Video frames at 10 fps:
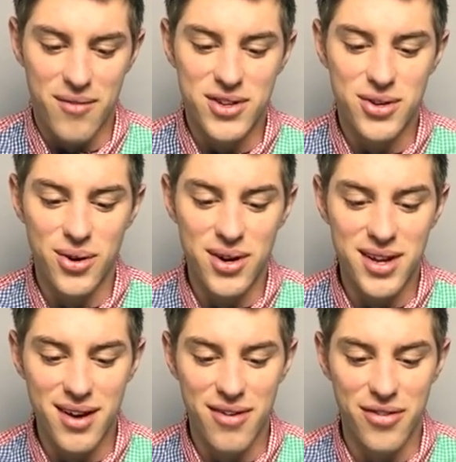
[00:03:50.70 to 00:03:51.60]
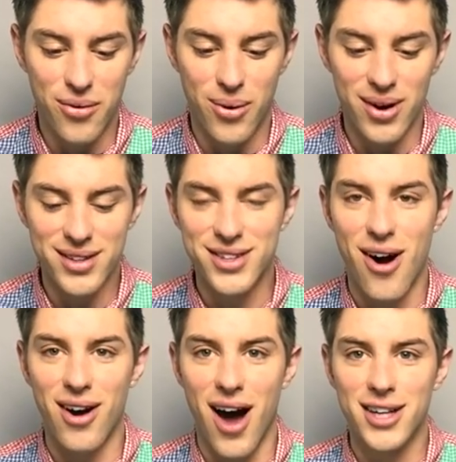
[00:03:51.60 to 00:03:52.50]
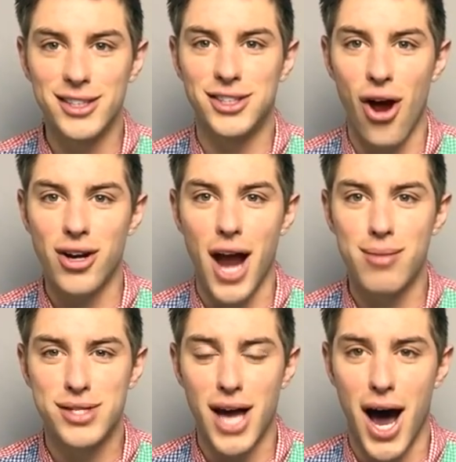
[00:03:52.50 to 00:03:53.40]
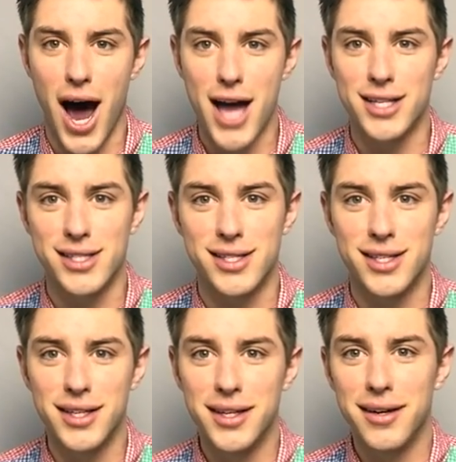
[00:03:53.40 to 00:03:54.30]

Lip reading: Majority of the world are uncircumcised.